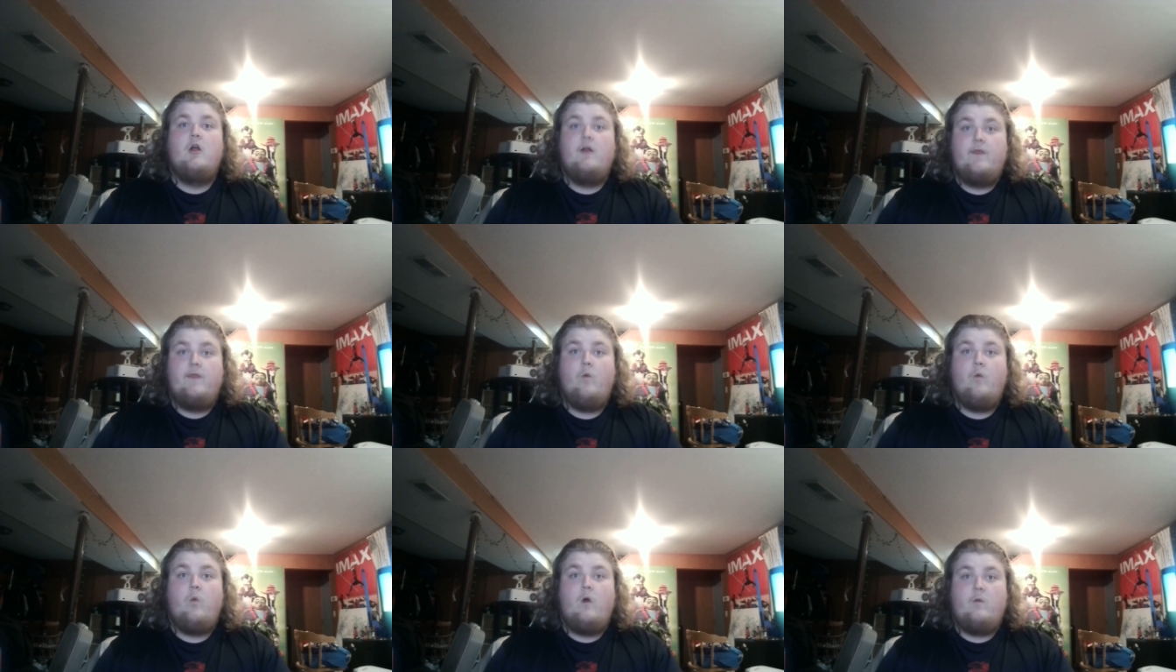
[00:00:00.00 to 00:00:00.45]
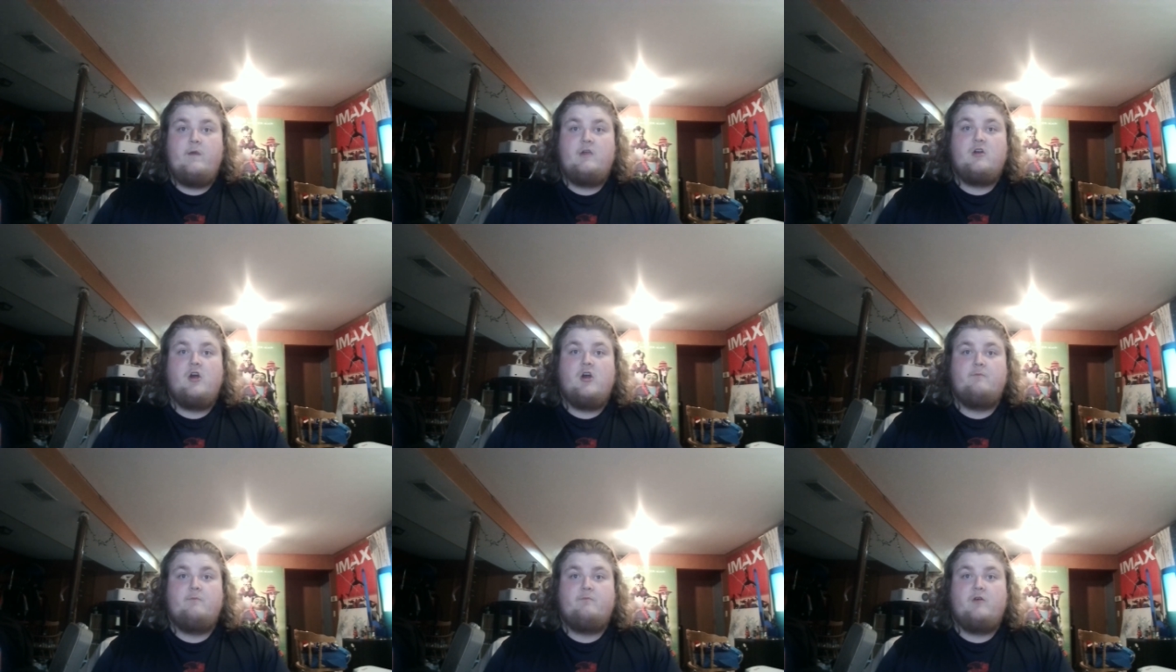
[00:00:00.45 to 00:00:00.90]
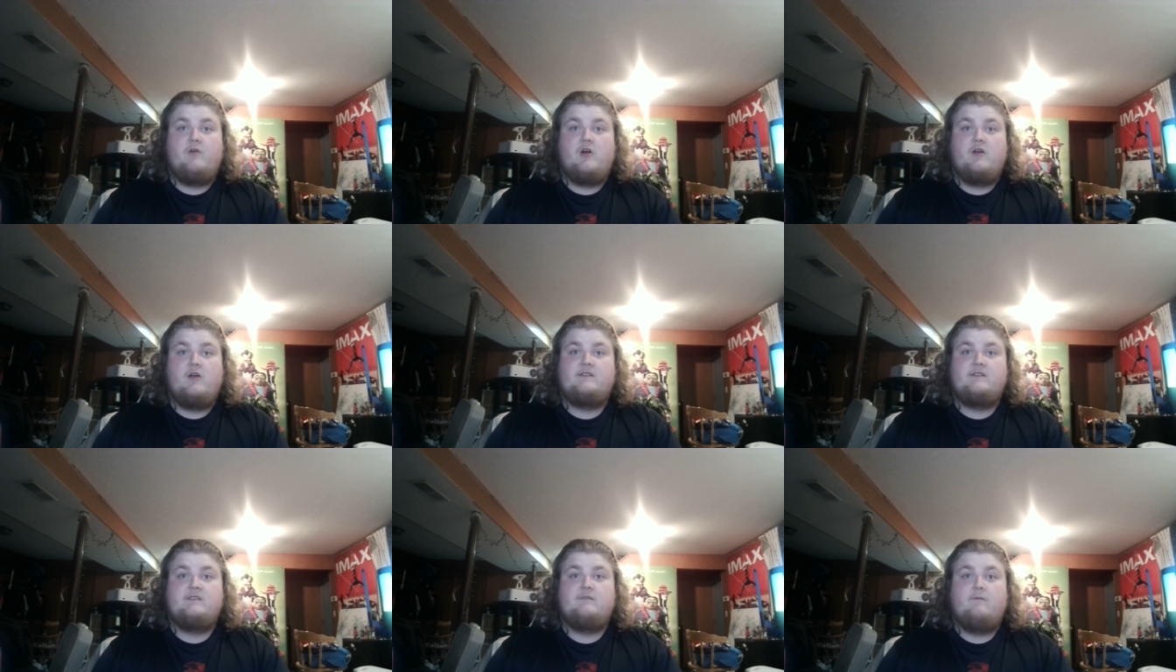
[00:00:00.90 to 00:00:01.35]
there will be cut
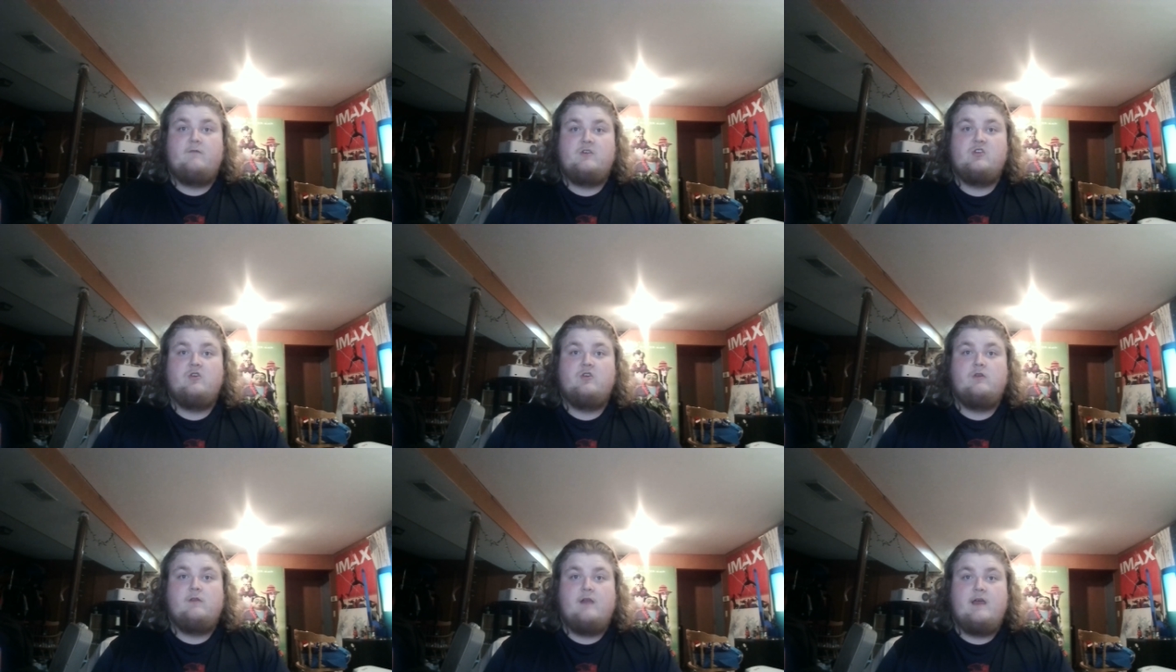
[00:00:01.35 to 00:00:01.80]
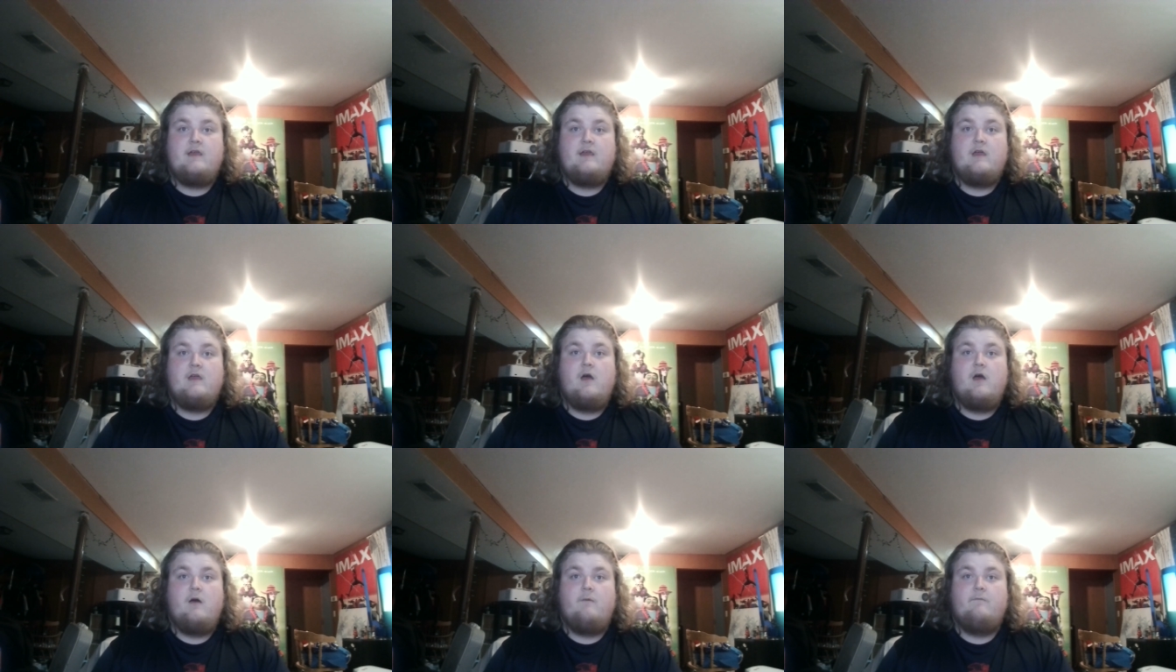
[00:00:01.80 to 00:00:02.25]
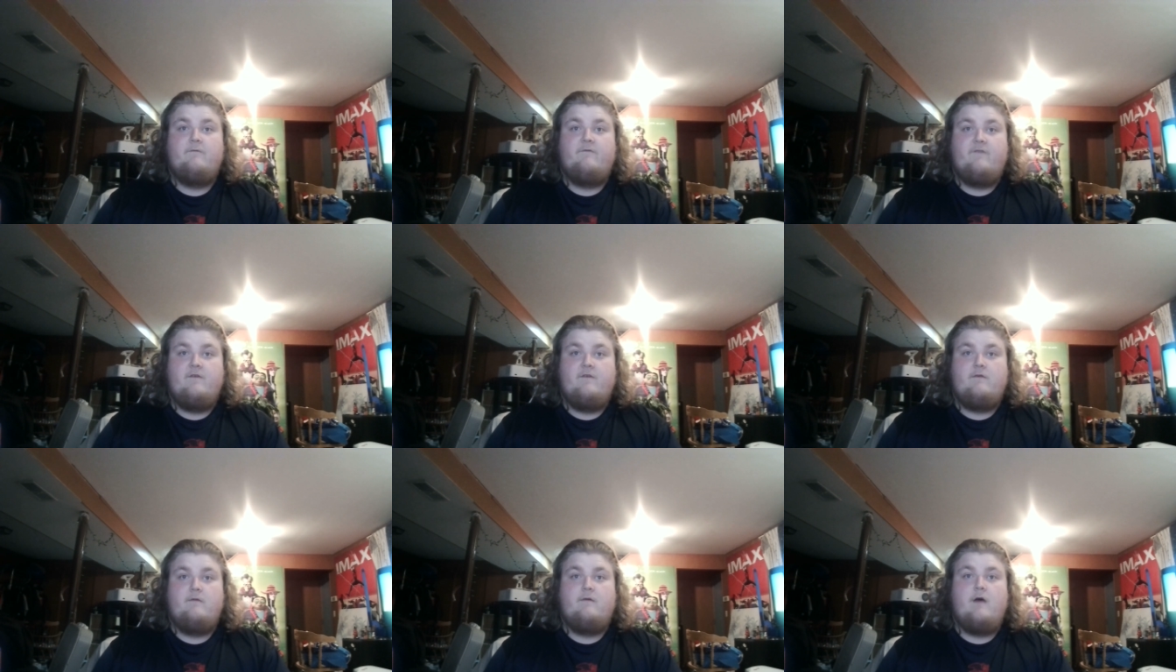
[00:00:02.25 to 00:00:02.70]
parts during, like,
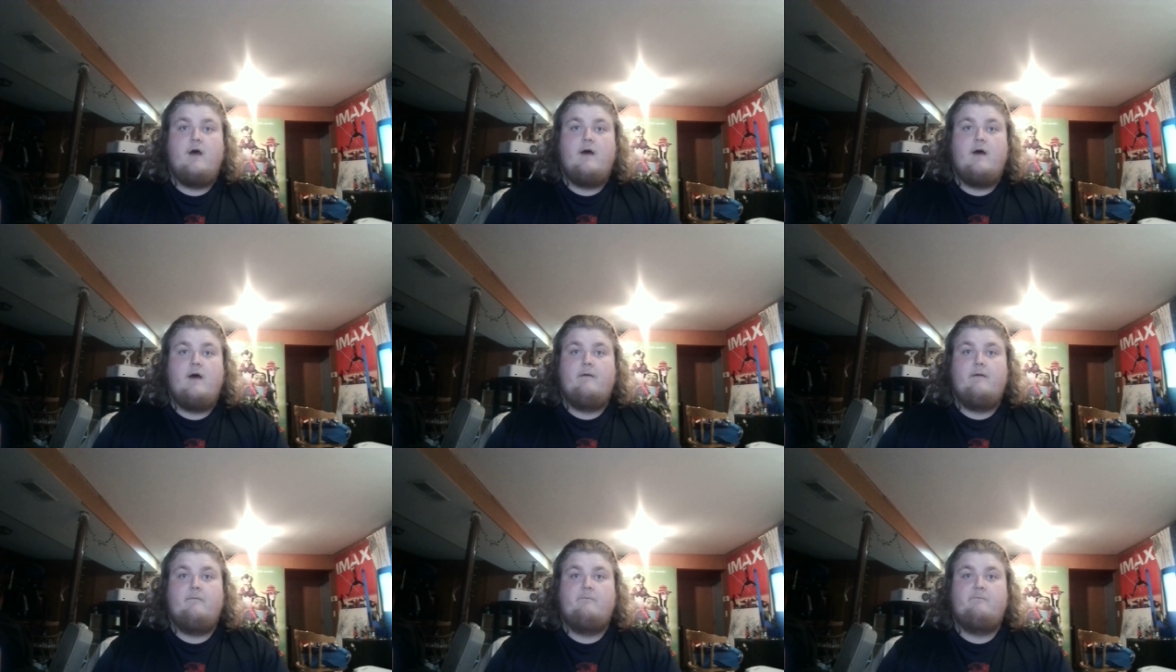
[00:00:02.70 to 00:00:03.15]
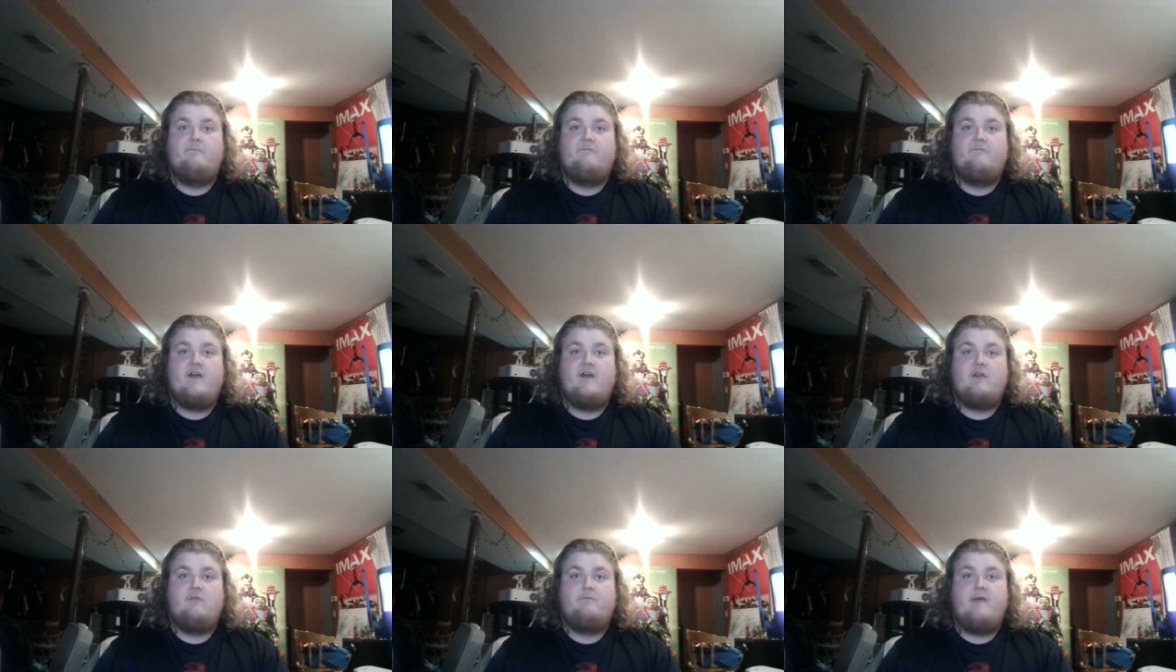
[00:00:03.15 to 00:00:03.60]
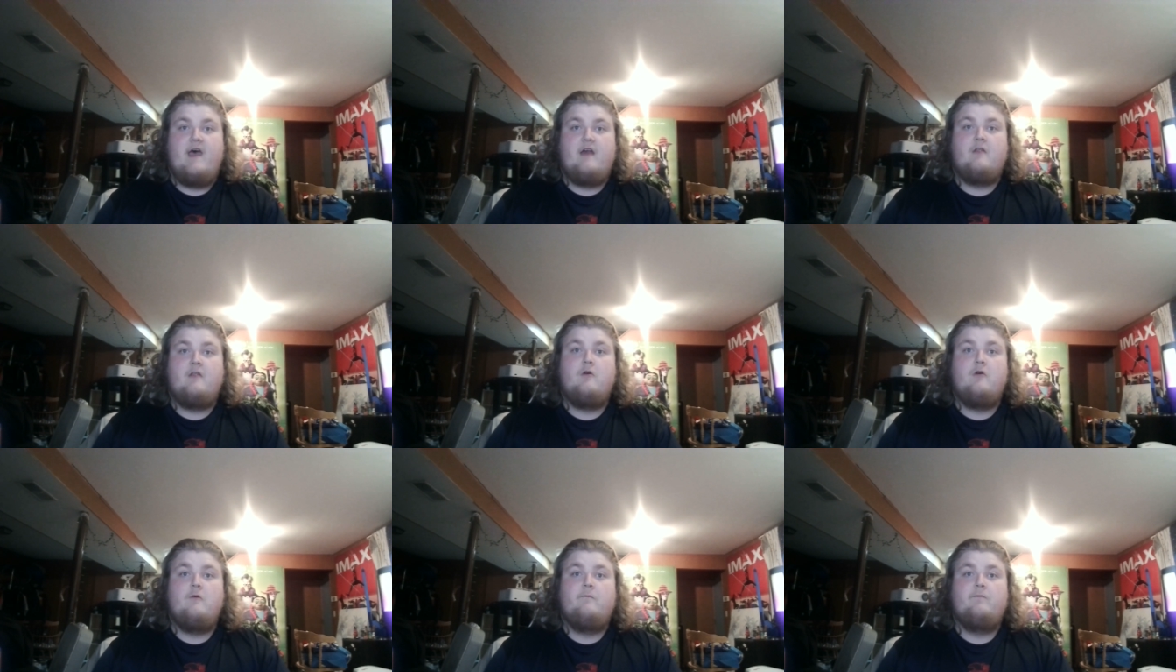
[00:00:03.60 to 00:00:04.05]
final
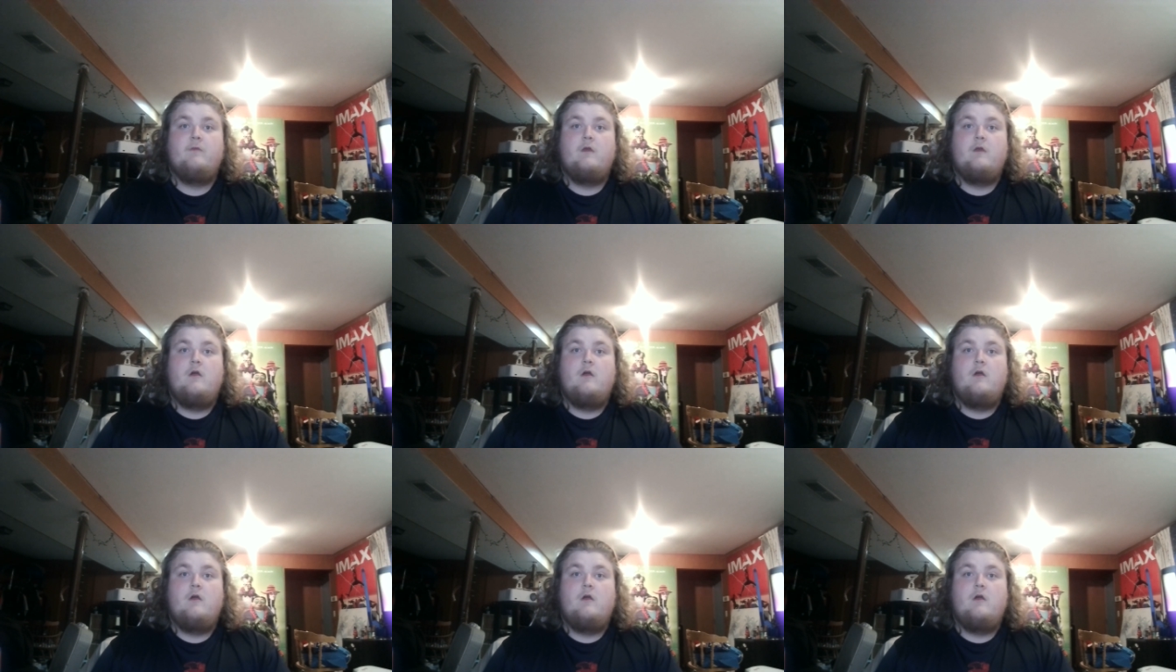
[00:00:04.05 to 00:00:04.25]
battle.